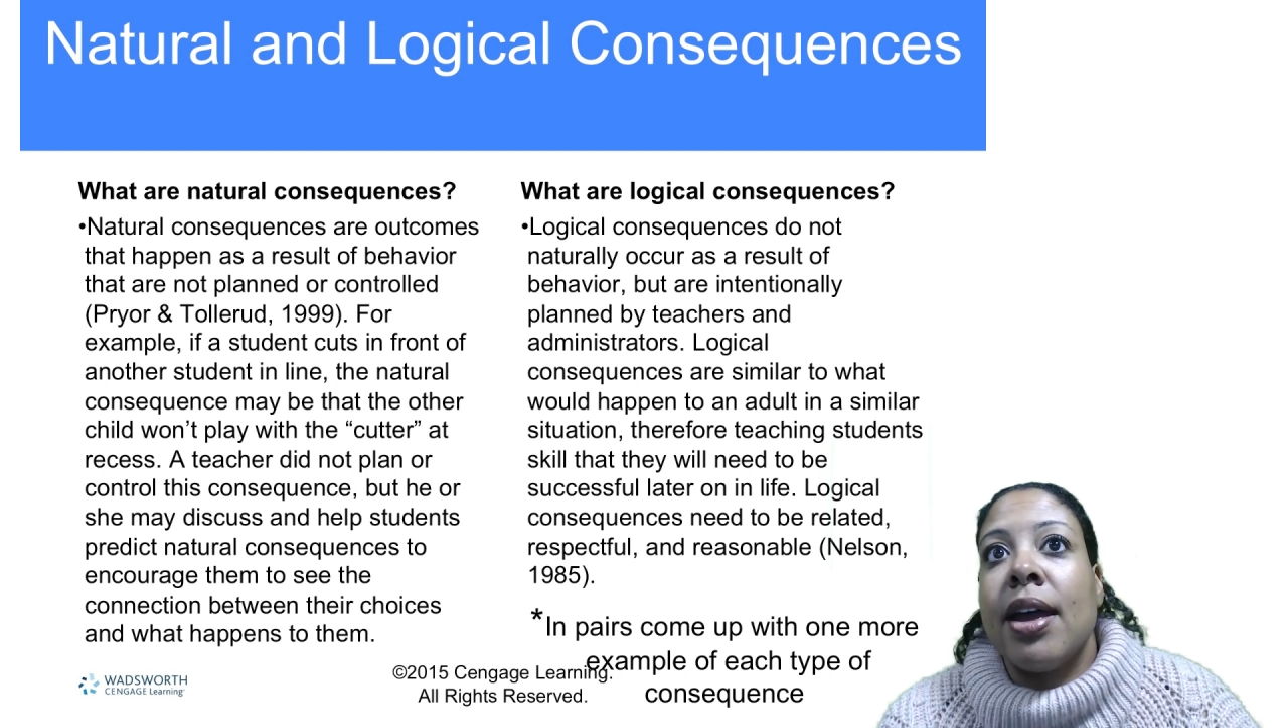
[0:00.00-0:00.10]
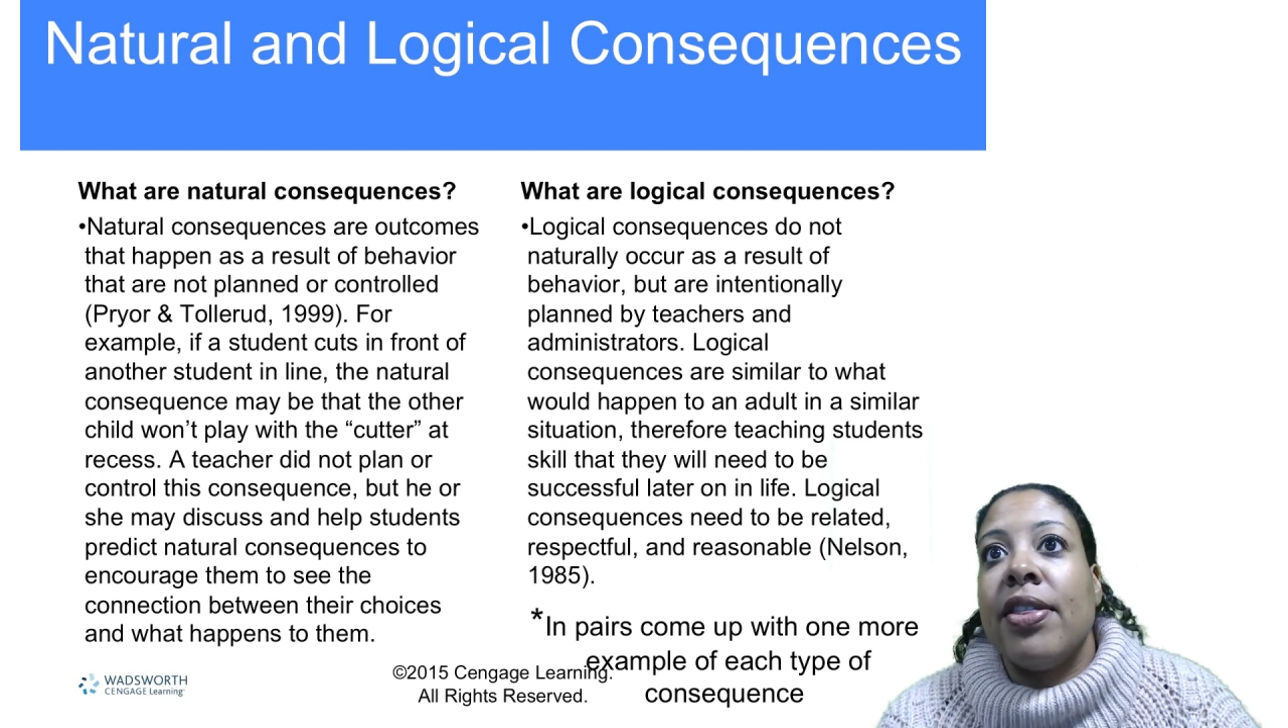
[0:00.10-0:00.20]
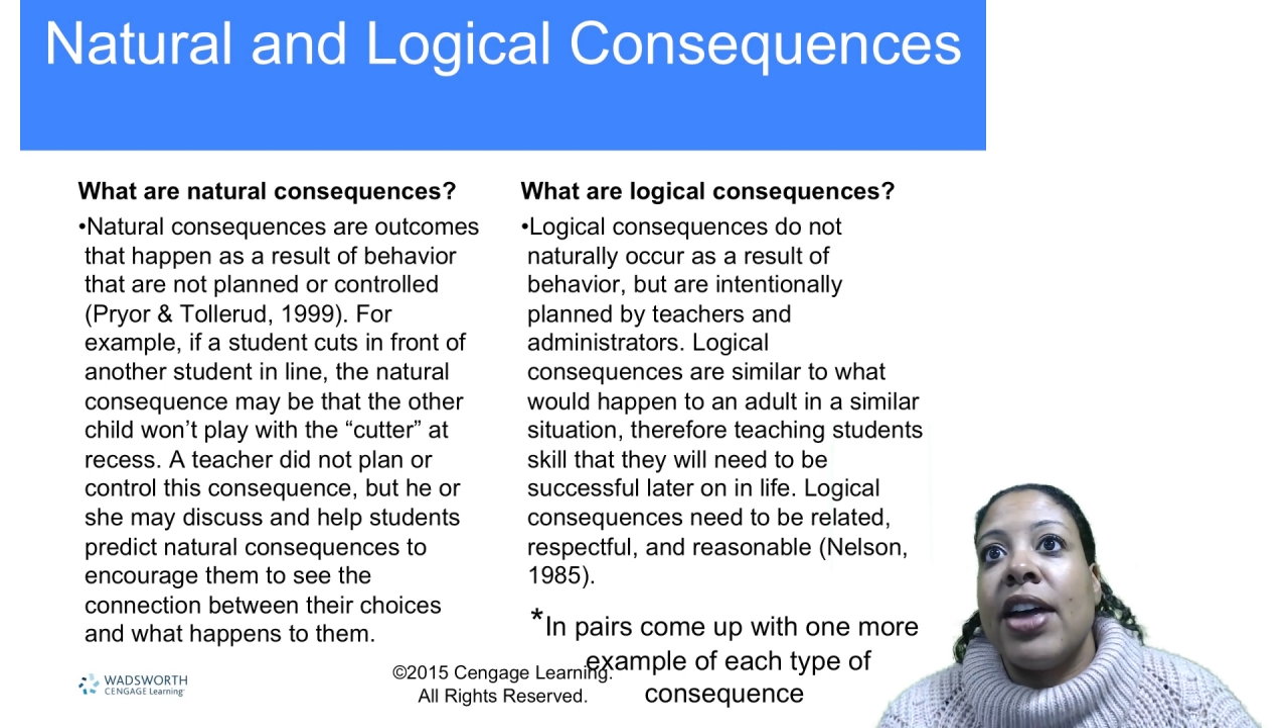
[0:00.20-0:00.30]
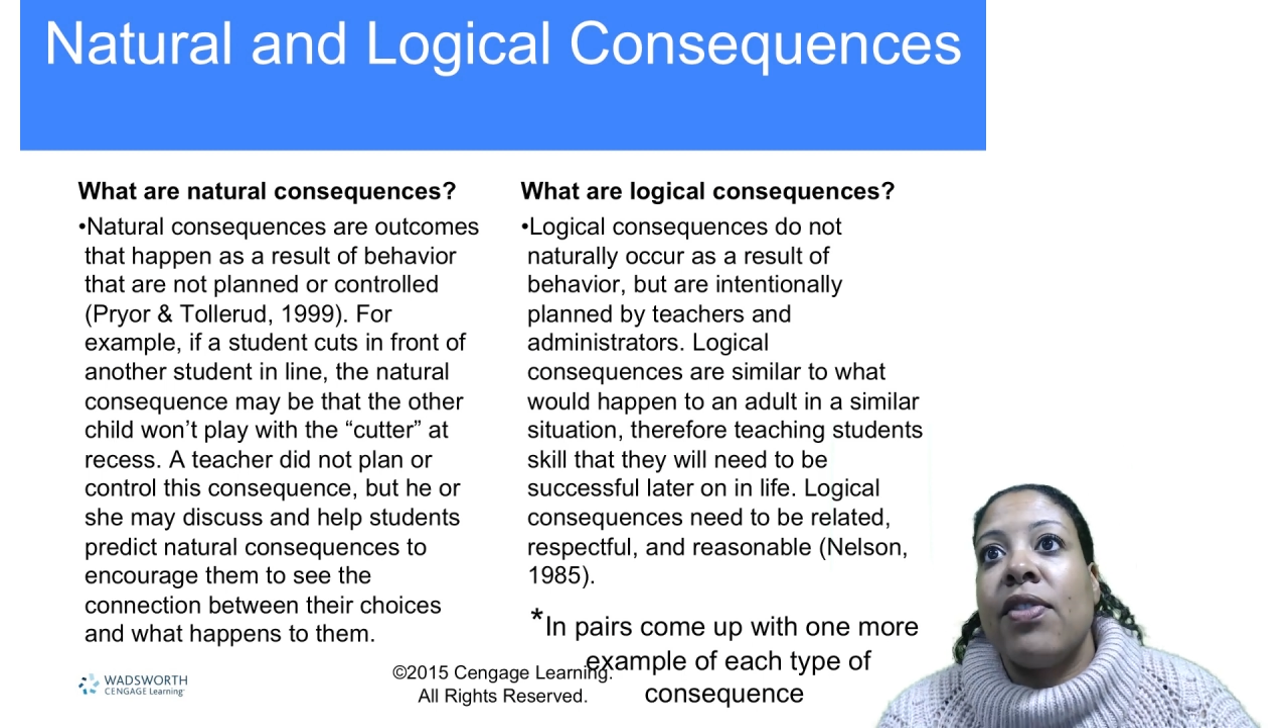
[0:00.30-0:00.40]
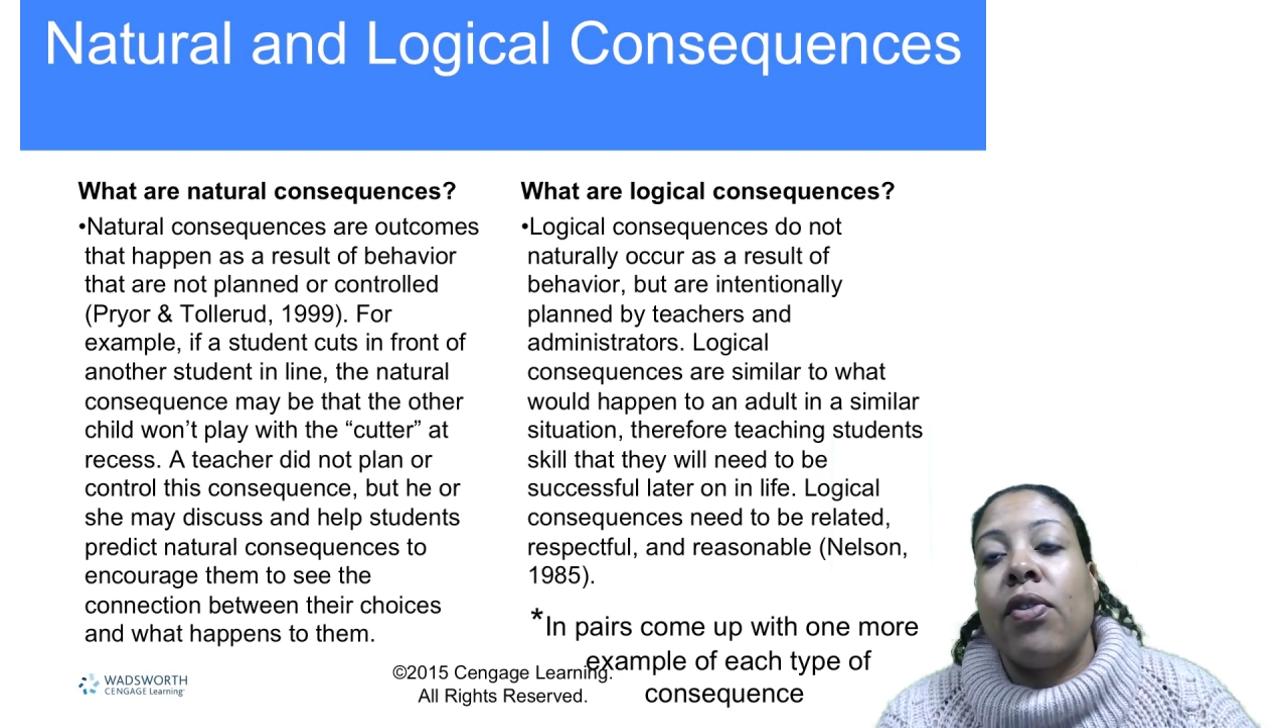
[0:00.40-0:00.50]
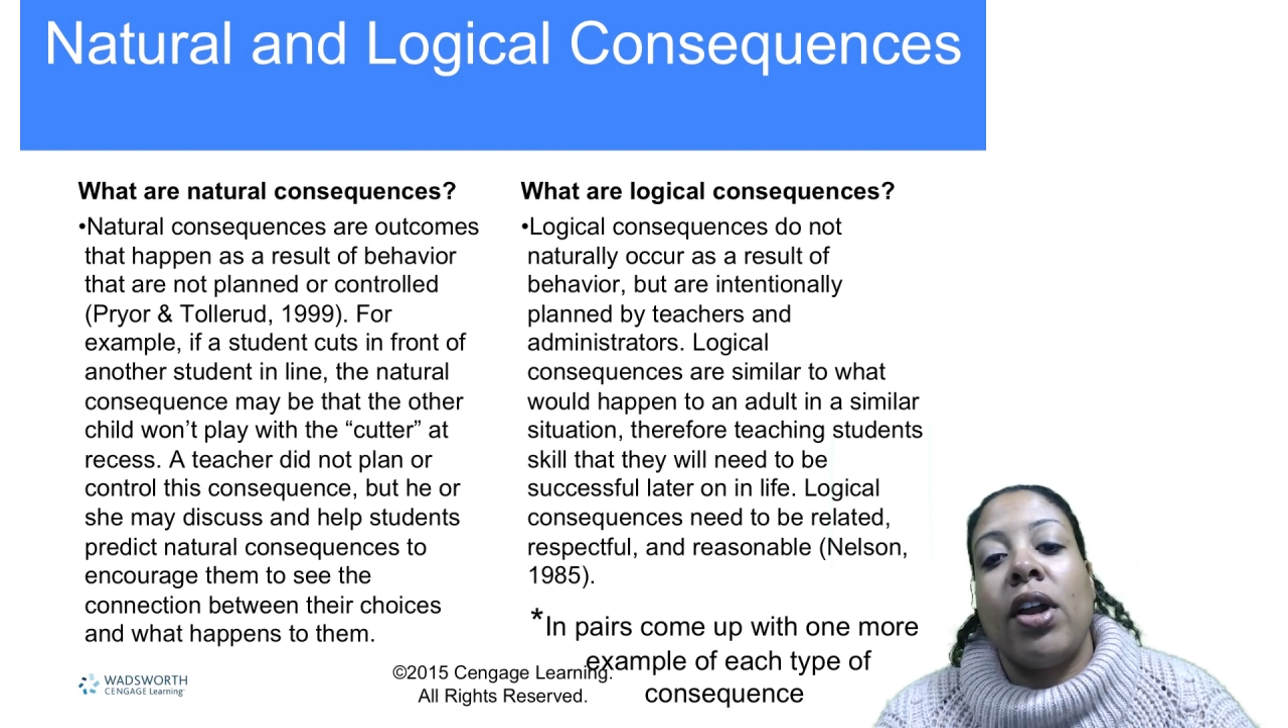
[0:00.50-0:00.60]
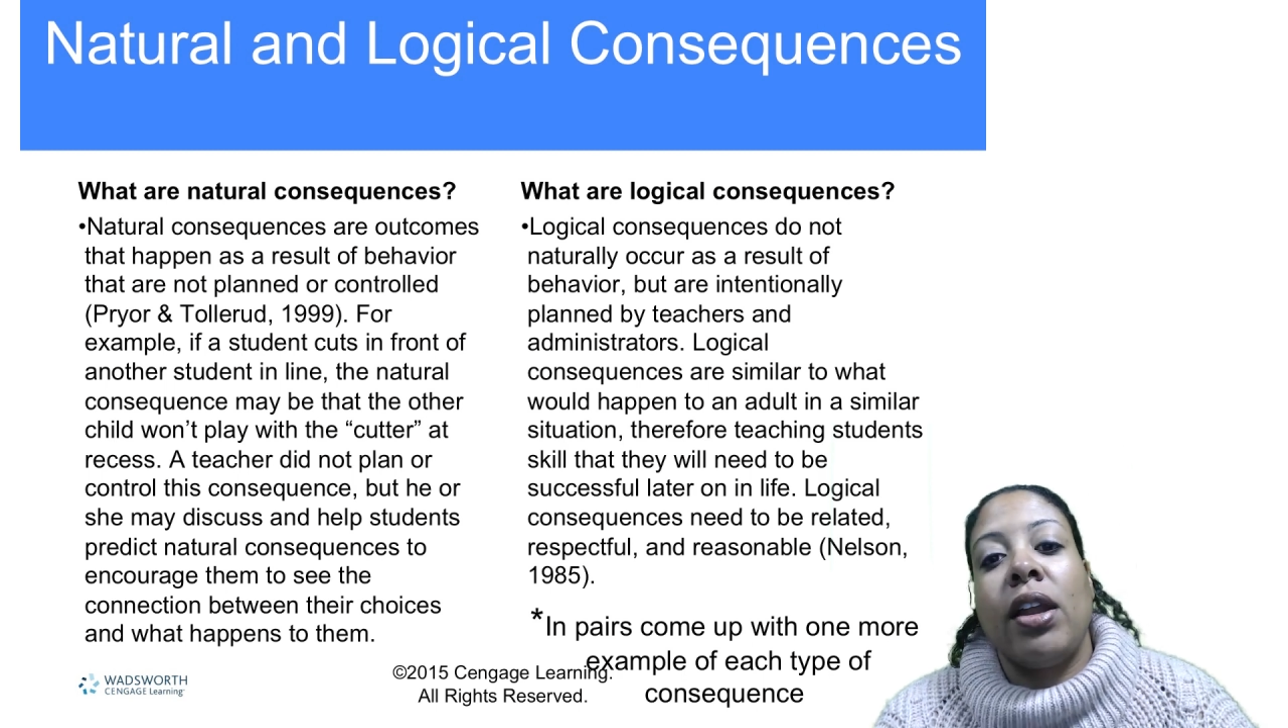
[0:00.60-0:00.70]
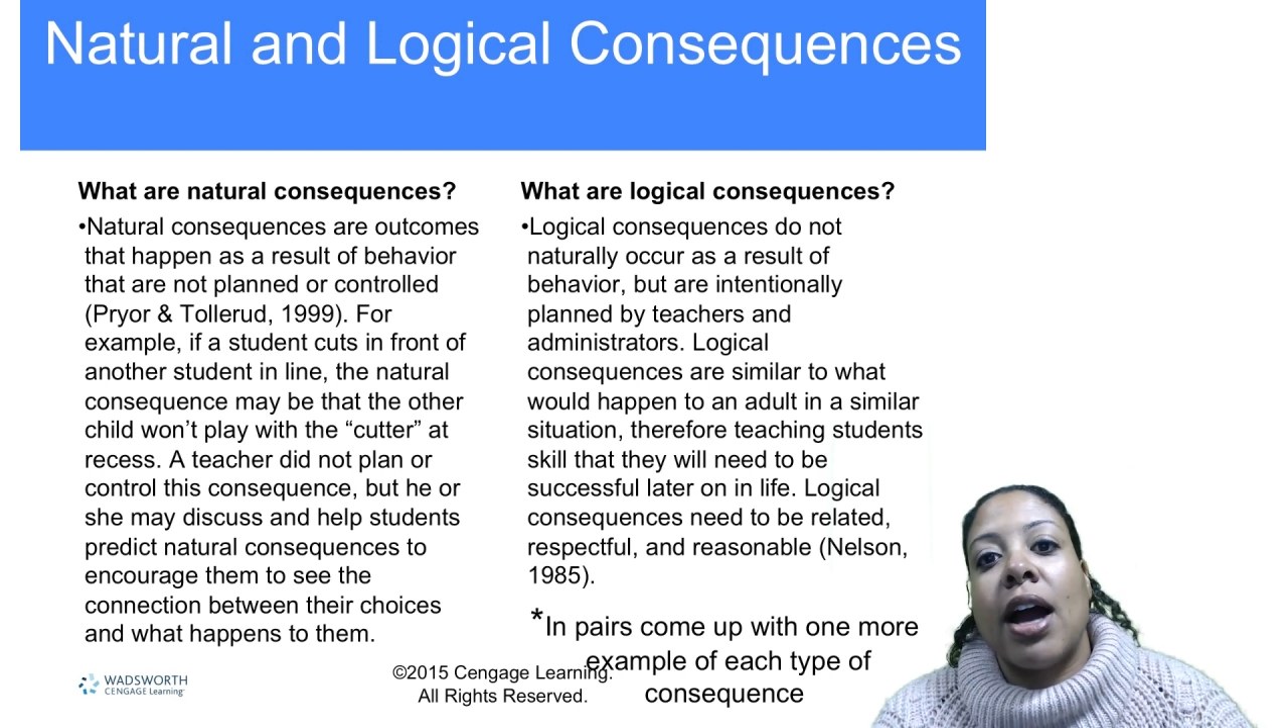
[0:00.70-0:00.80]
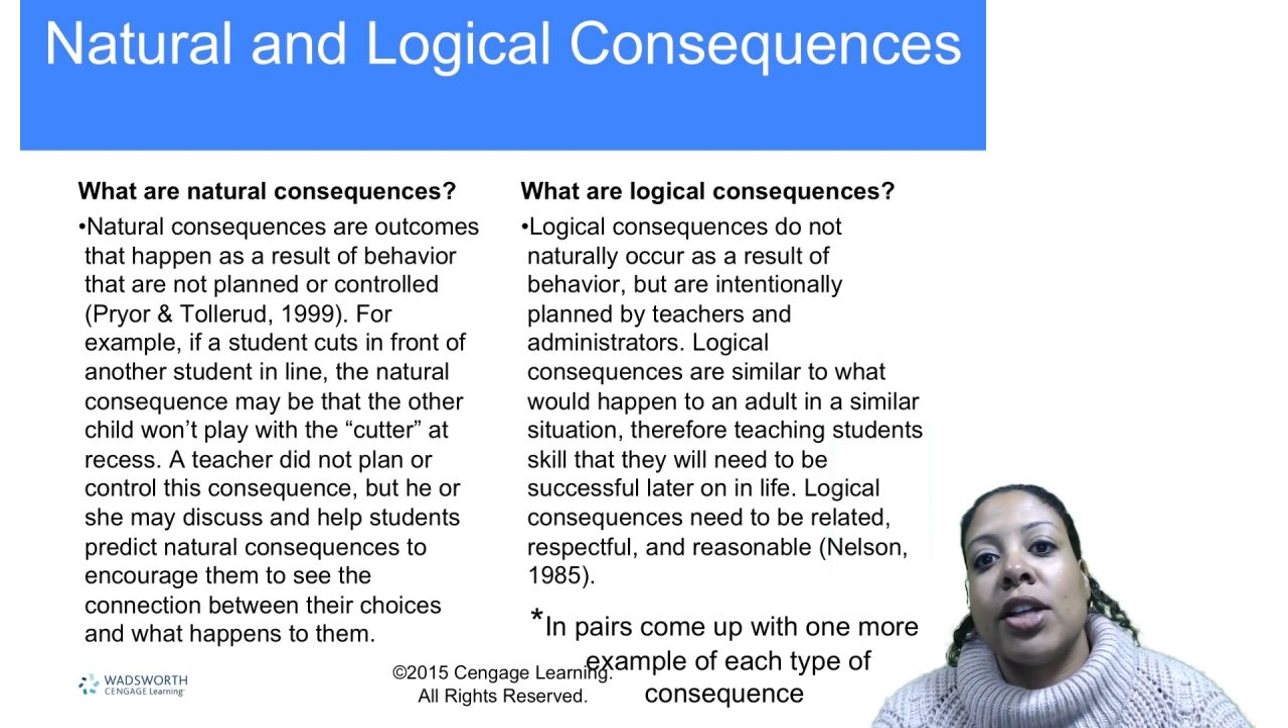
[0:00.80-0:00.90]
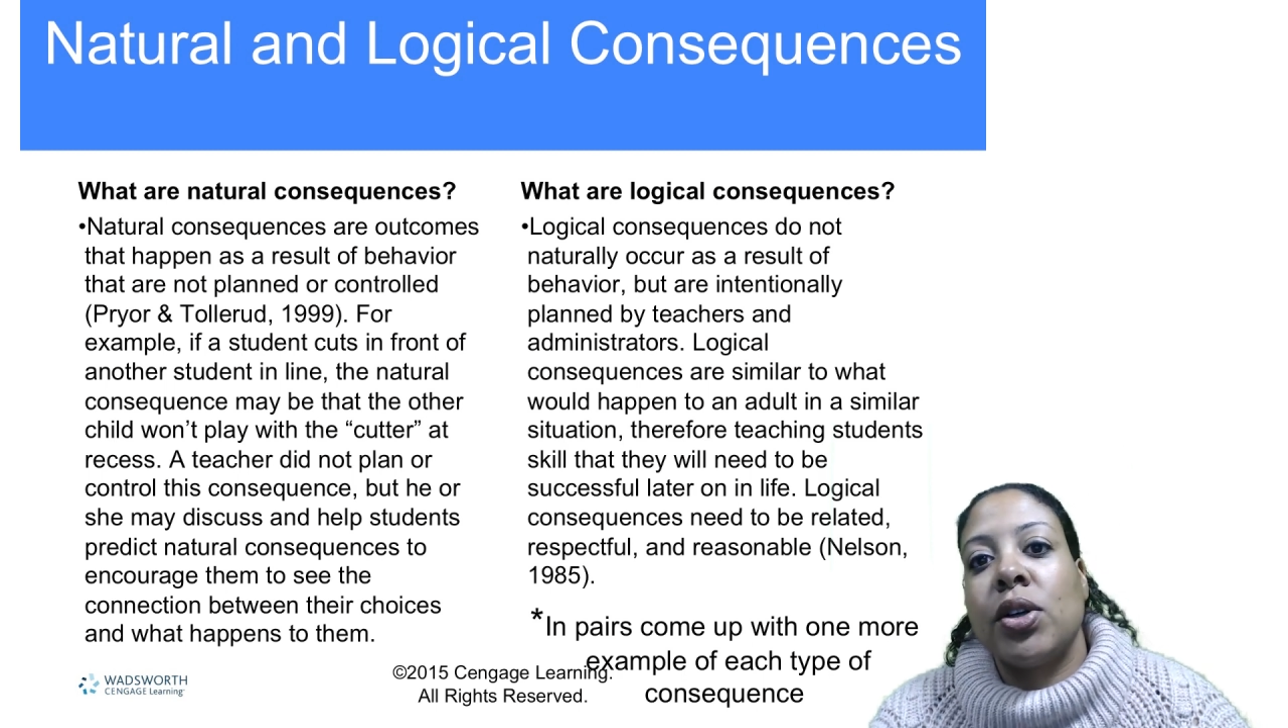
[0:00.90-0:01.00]
Then for
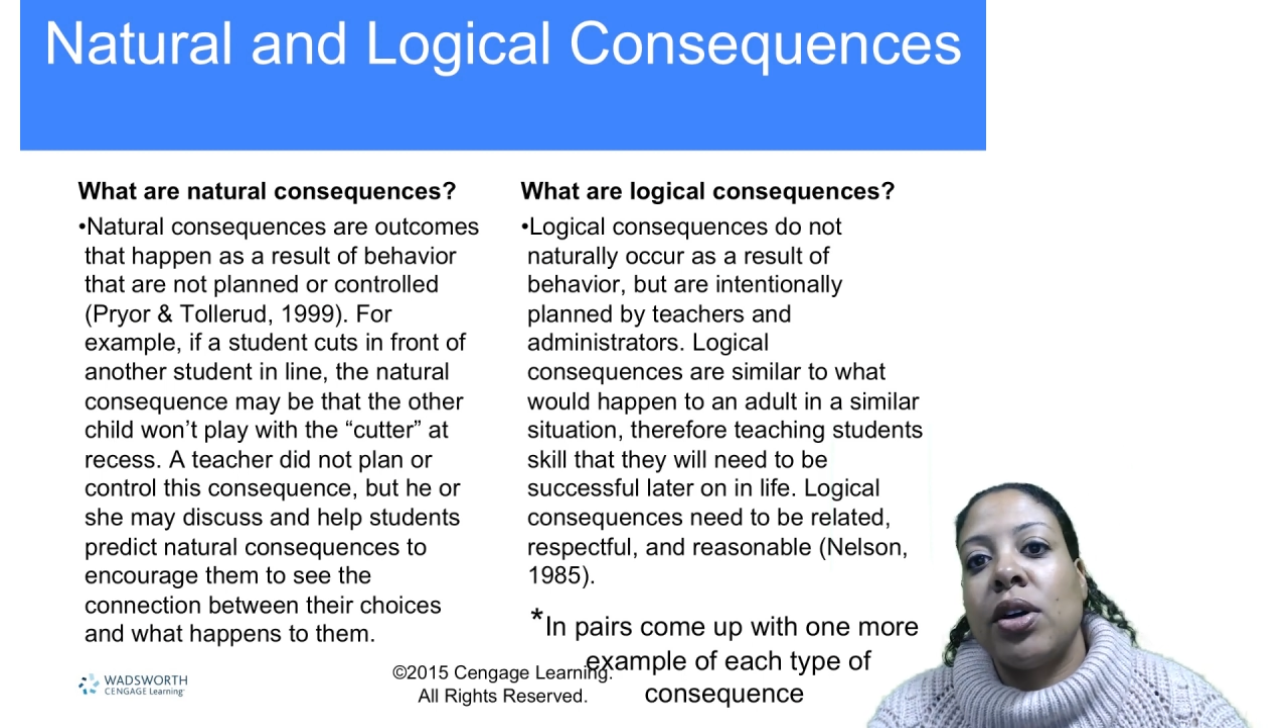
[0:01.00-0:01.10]
logical